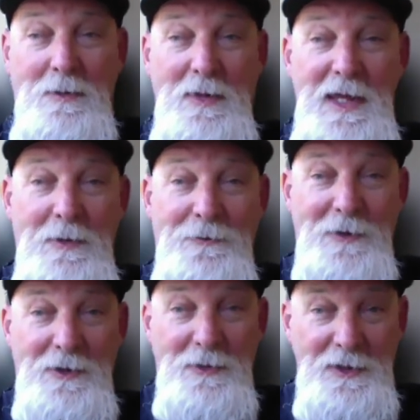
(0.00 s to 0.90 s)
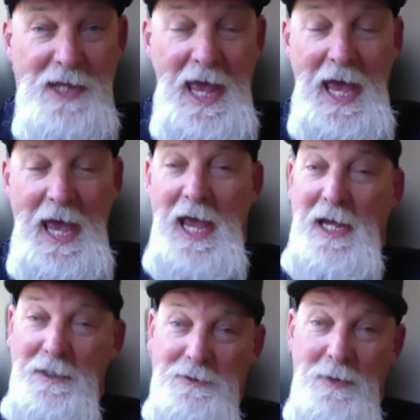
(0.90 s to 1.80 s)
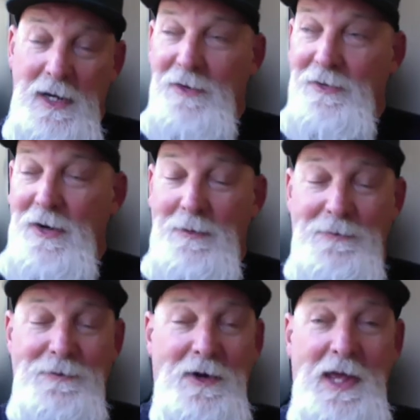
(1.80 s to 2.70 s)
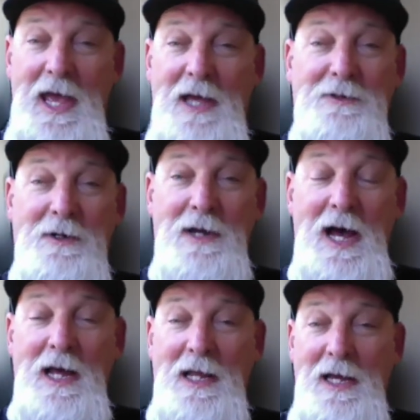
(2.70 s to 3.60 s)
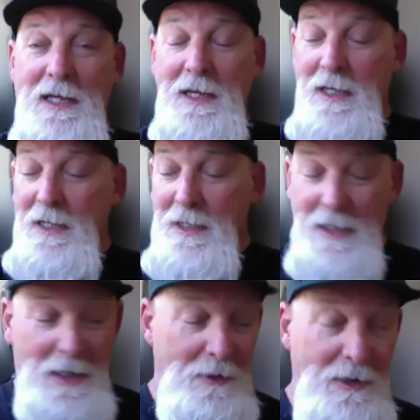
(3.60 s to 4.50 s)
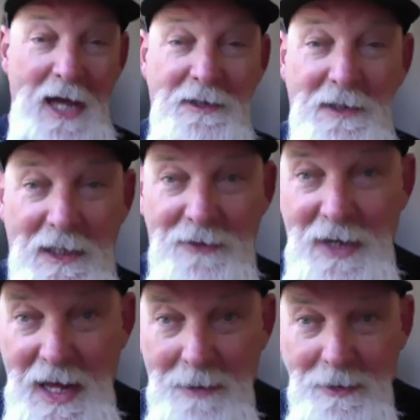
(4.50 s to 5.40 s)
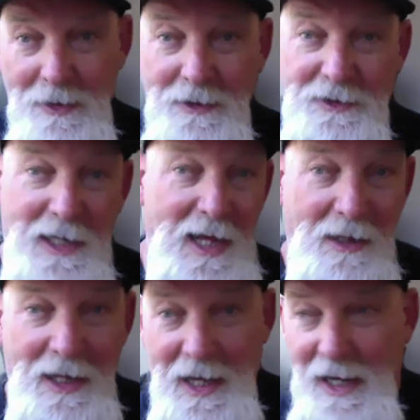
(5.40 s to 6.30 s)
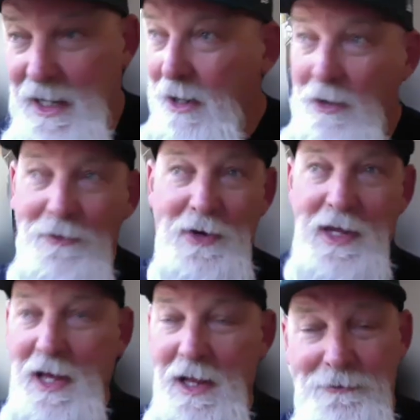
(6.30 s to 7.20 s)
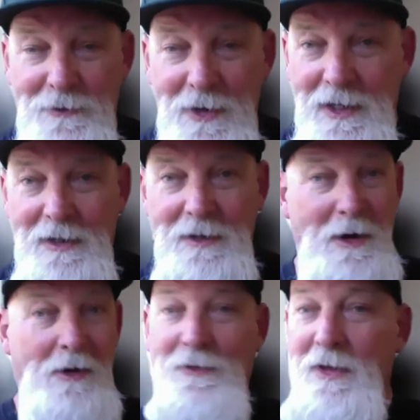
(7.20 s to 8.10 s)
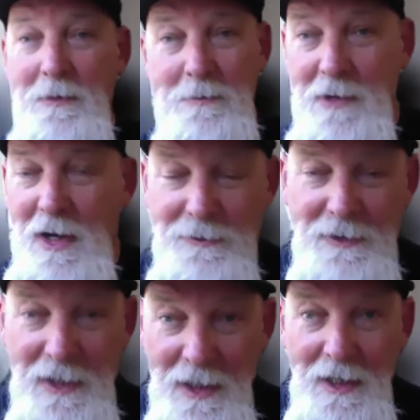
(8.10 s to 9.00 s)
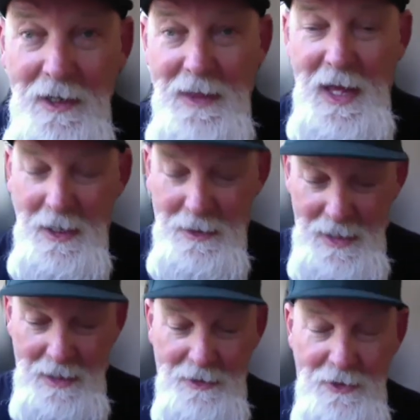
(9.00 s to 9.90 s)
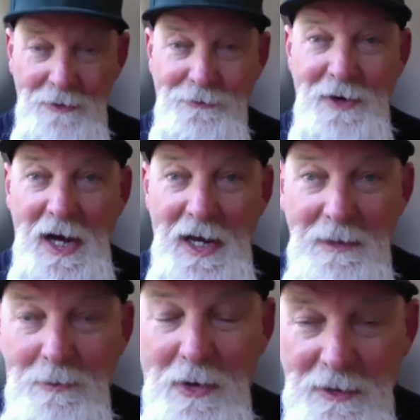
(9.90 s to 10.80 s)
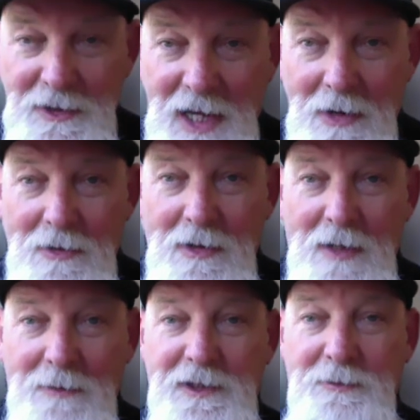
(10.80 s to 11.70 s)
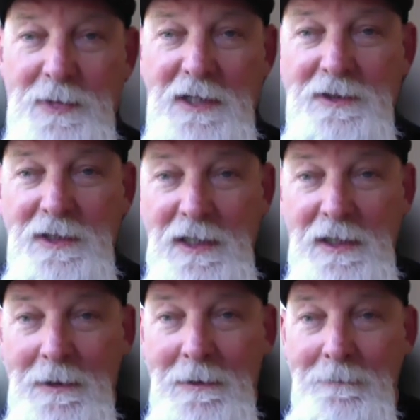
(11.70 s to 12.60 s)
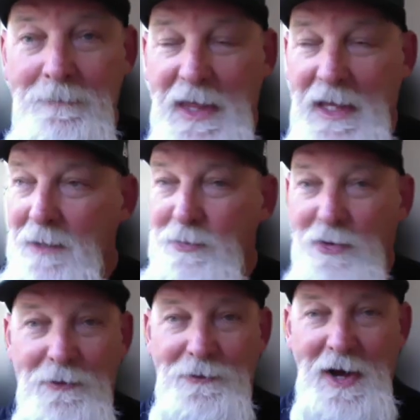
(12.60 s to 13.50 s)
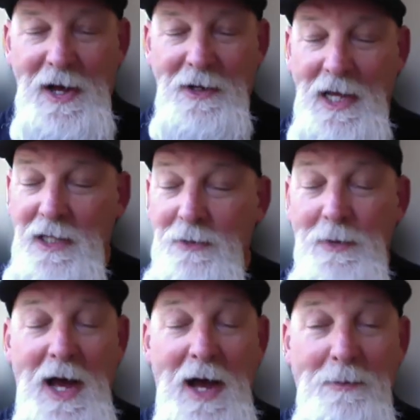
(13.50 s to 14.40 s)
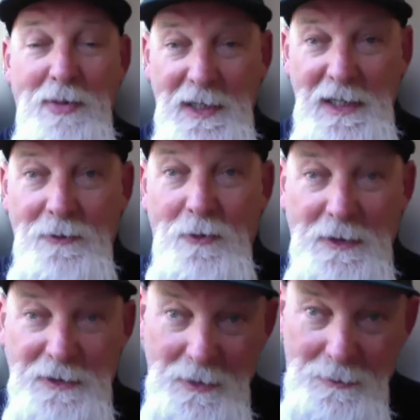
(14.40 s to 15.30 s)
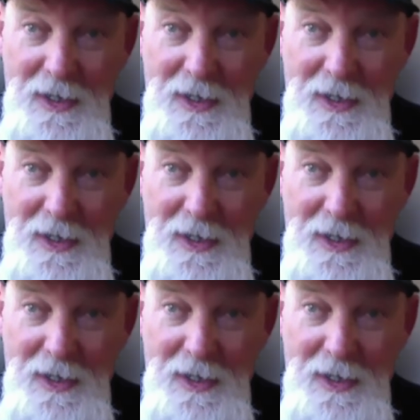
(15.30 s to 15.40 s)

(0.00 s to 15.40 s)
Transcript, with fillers: what they refer to as gangs, whatever, if they're gangs or not, like, you know, guys that live in neighborhoods in LA and all over California and all over the country that are unified, and motorcycle clubs especially. They get profiled like you would not believe, worse than